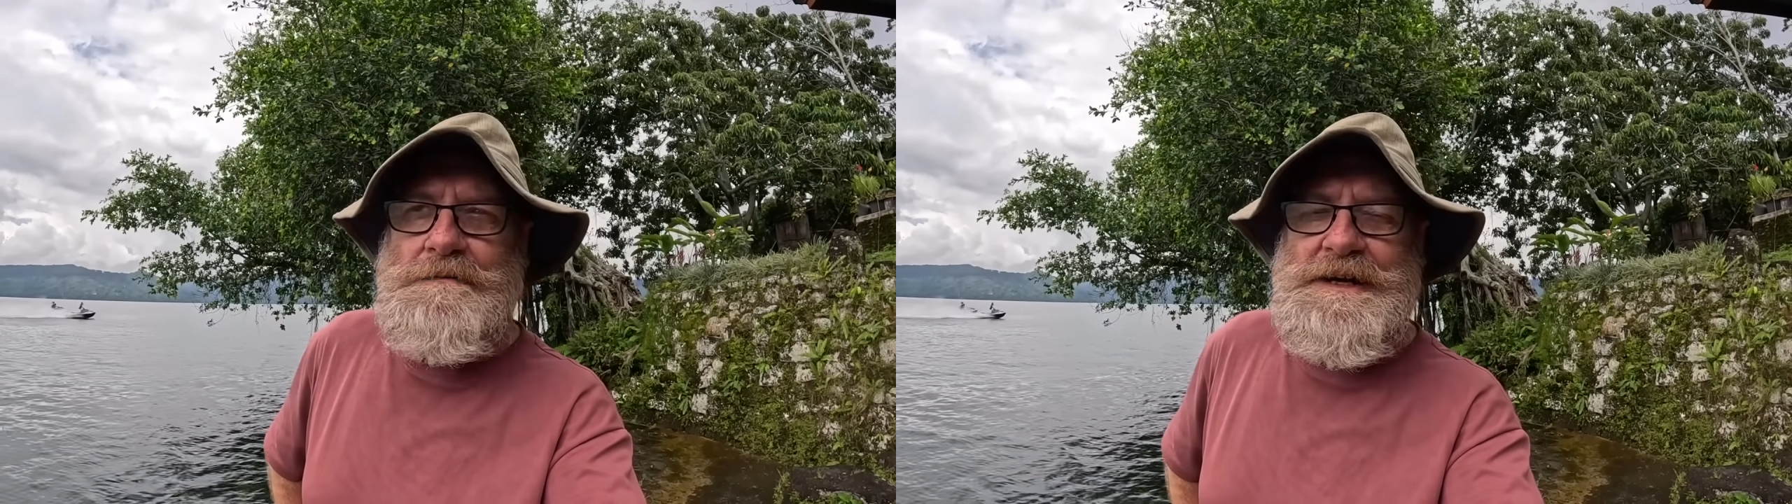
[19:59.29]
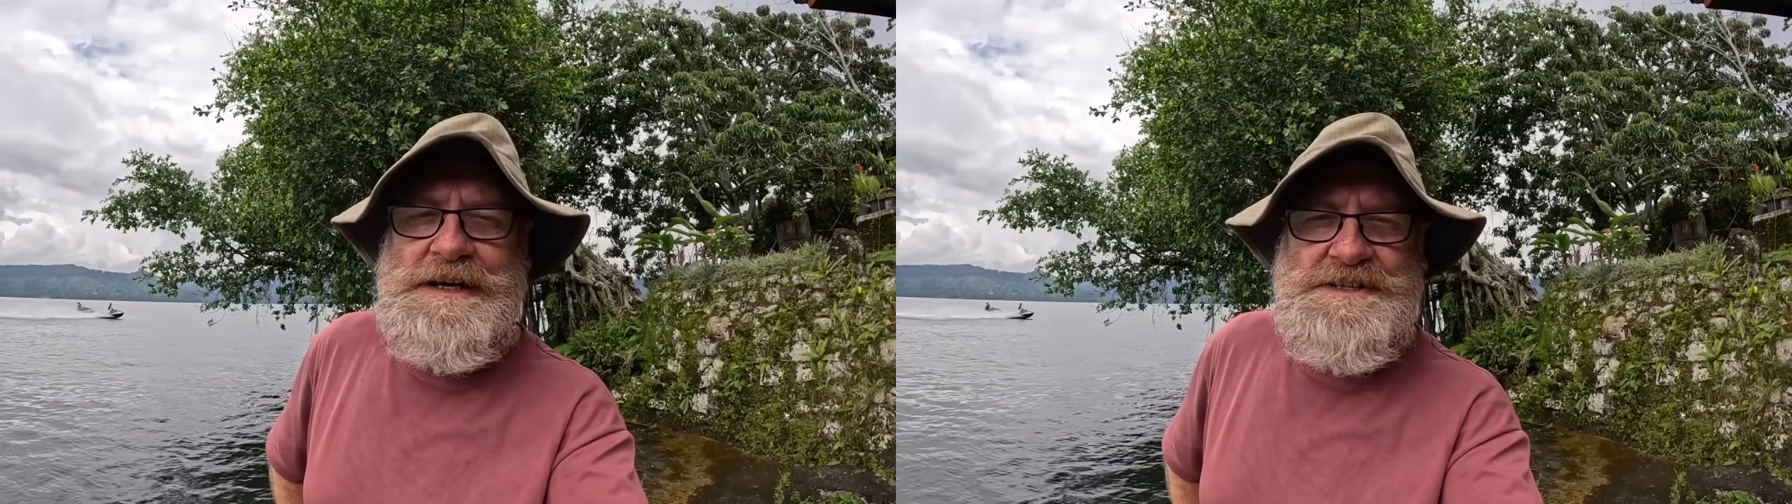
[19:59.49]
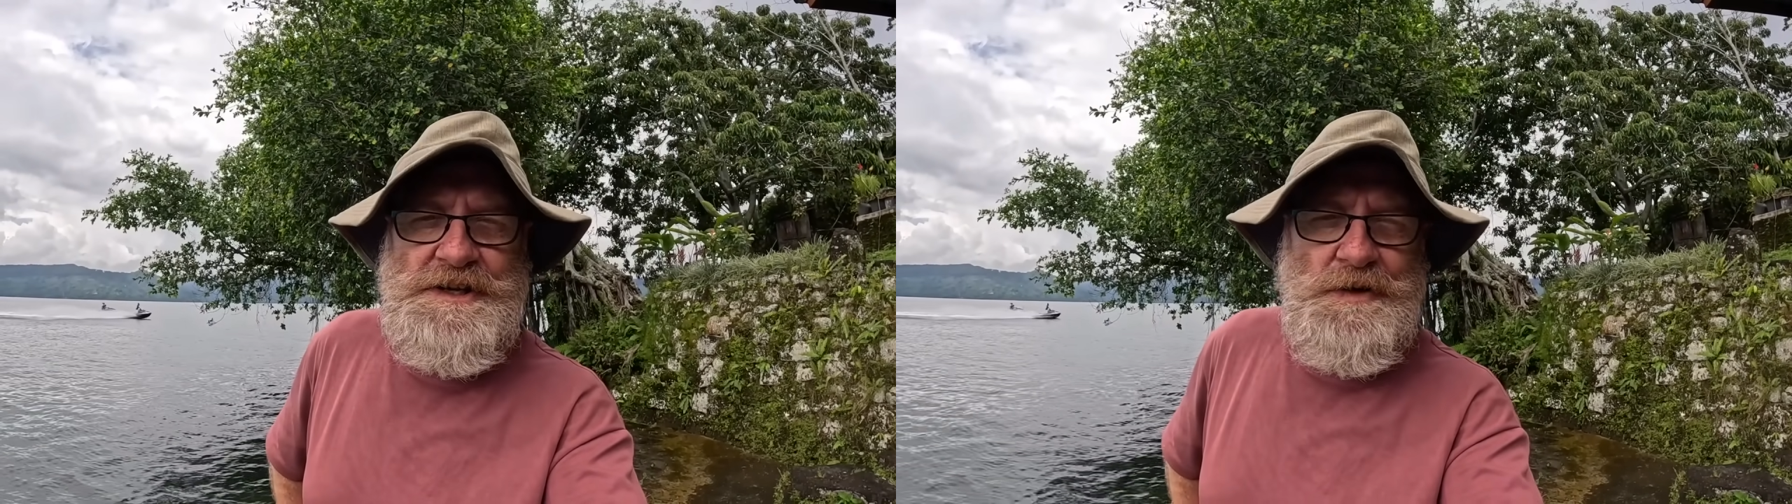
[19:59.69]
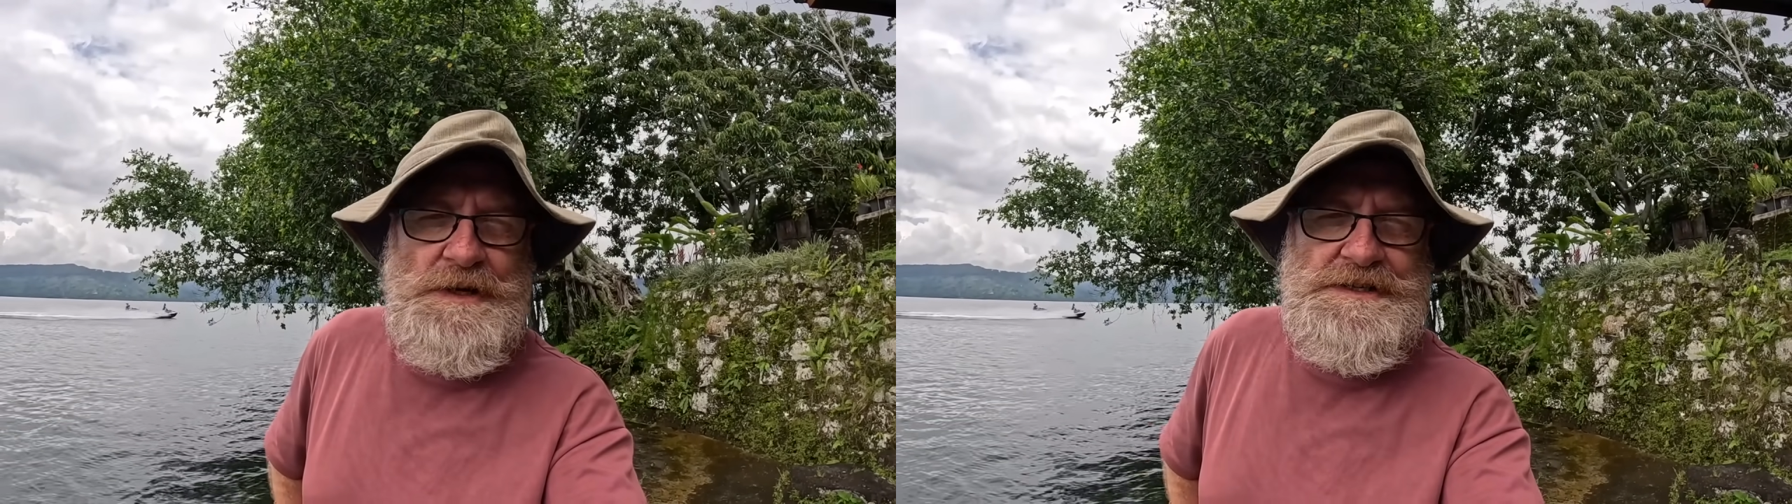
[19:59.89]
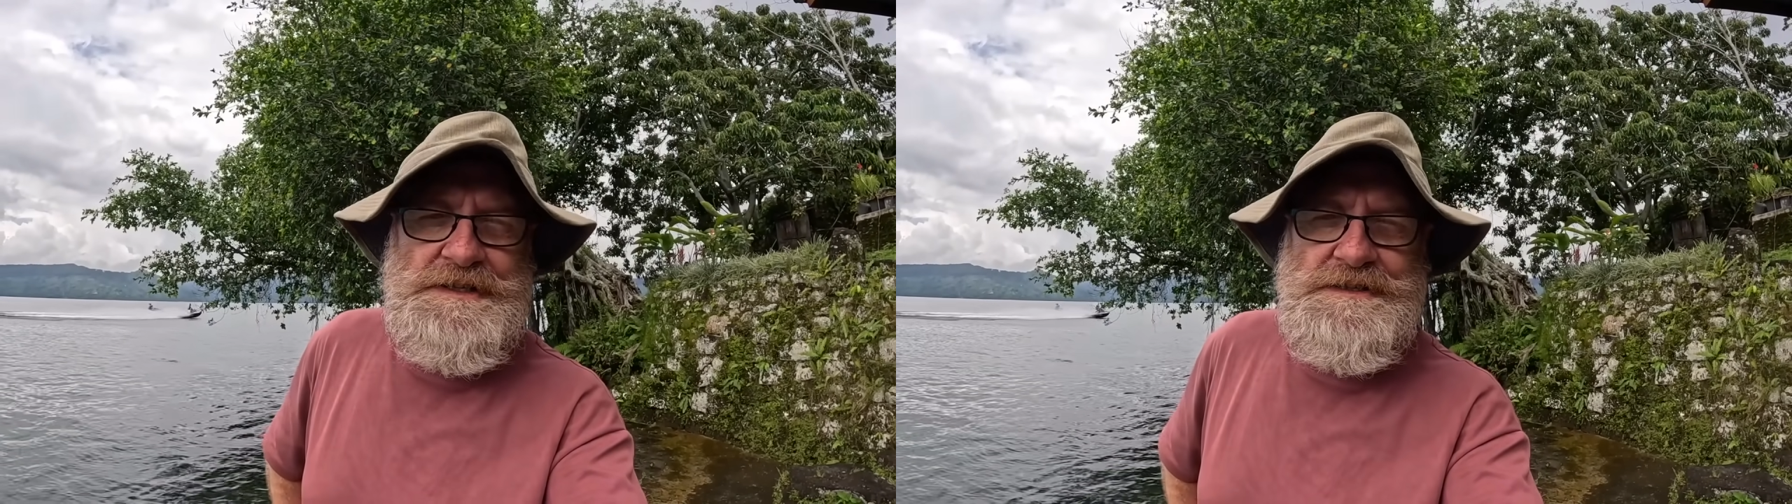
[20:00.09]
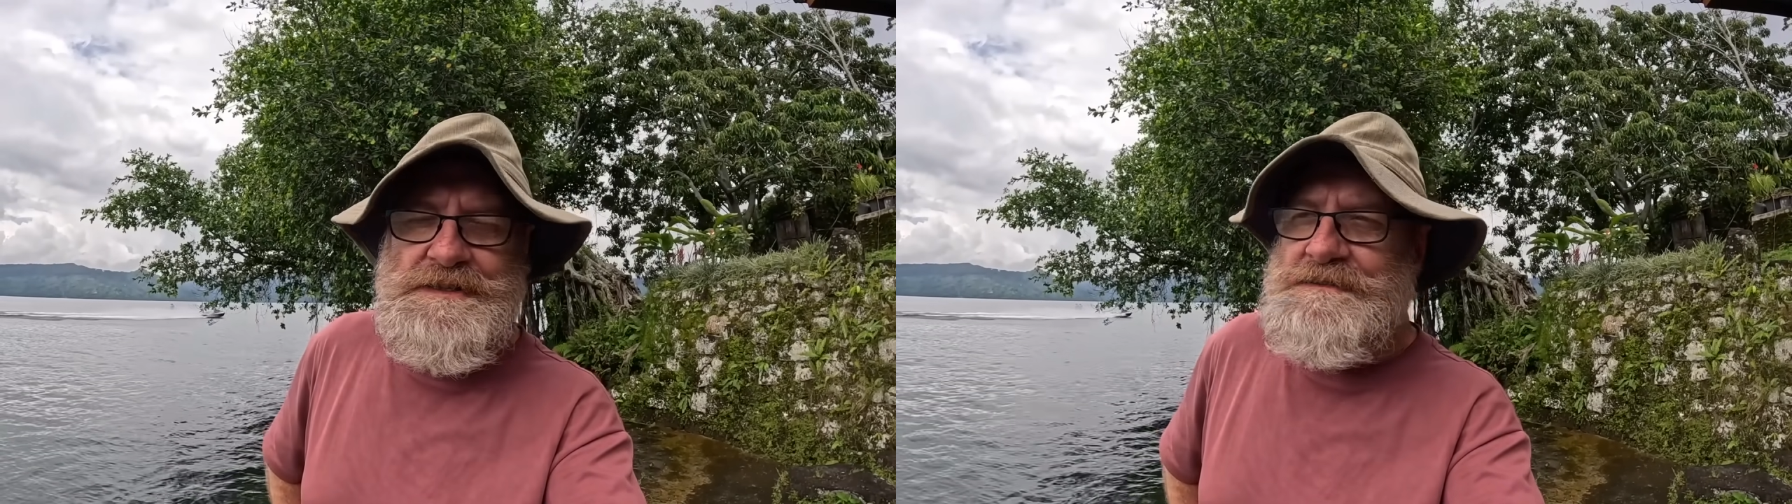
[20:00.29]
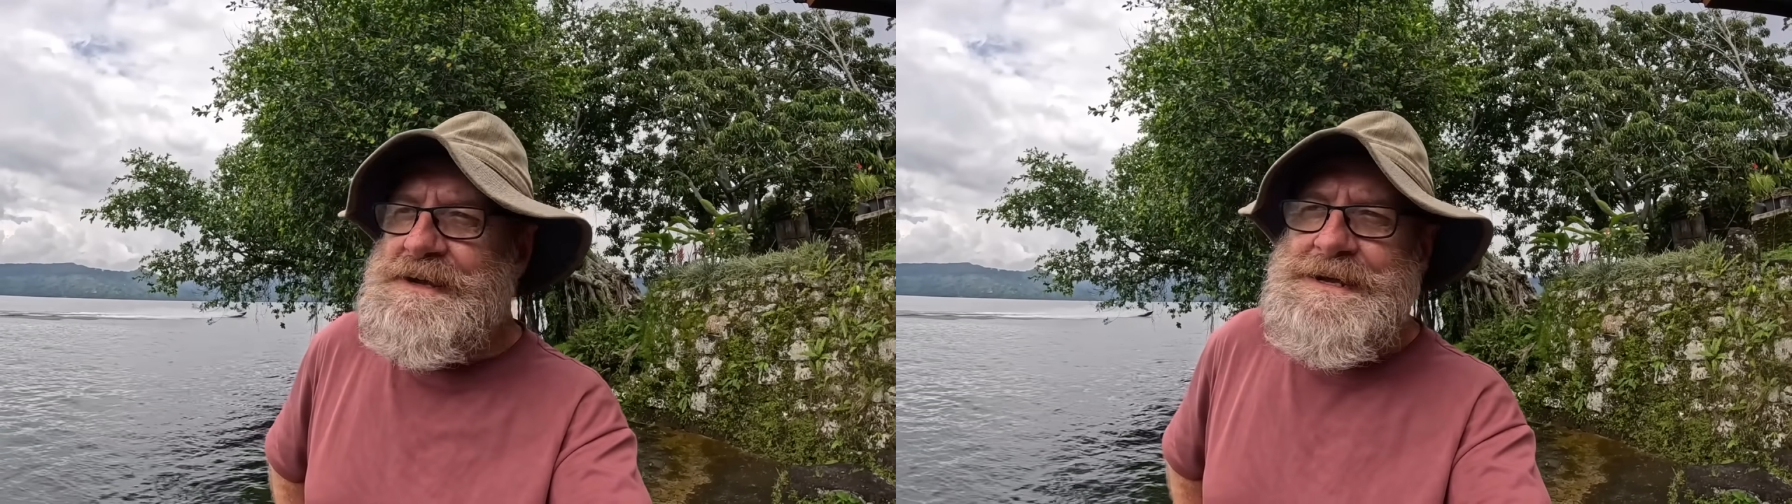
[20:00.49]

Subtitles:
and ask you questions, and